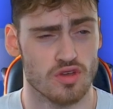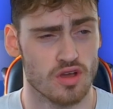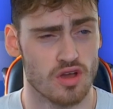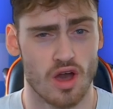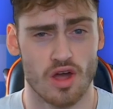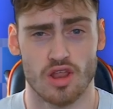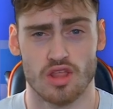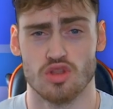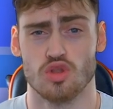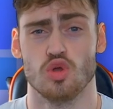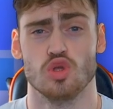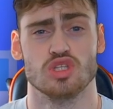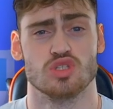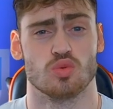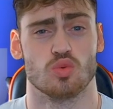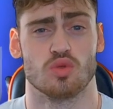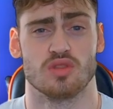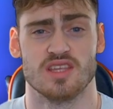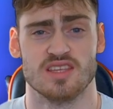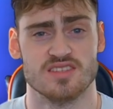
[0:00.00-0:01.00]
kind of new to
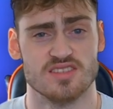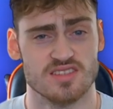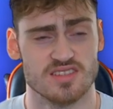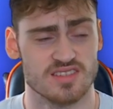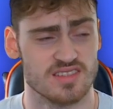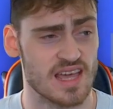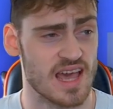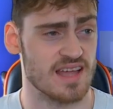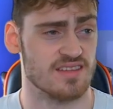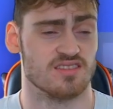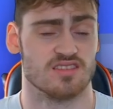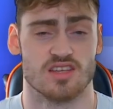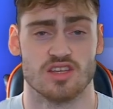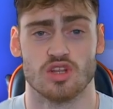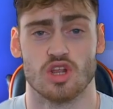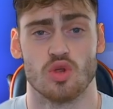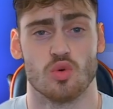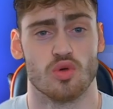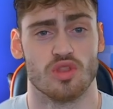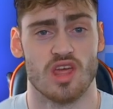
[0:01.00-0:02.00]
all these stats and you
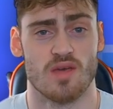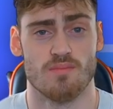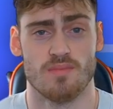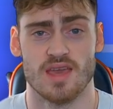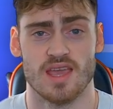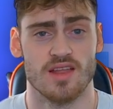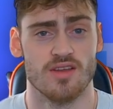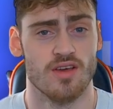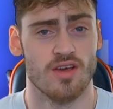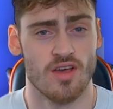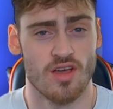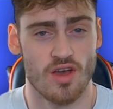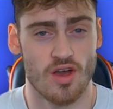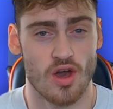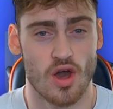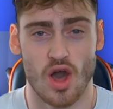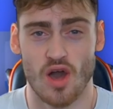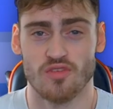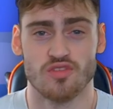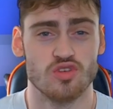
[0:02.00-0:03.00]
don't know what they mean,
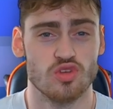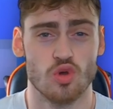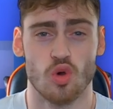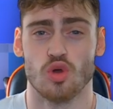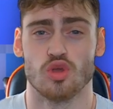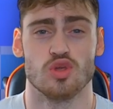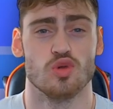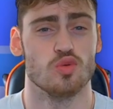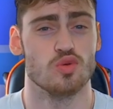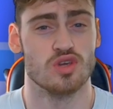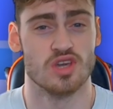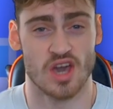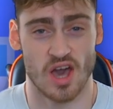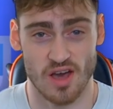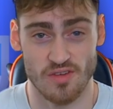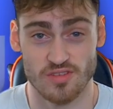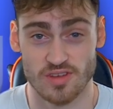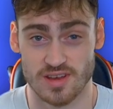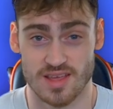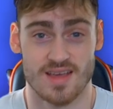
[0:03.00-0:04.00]
I've got you
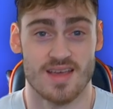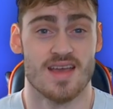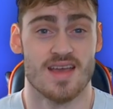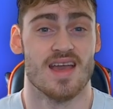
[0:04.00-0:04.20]
covered.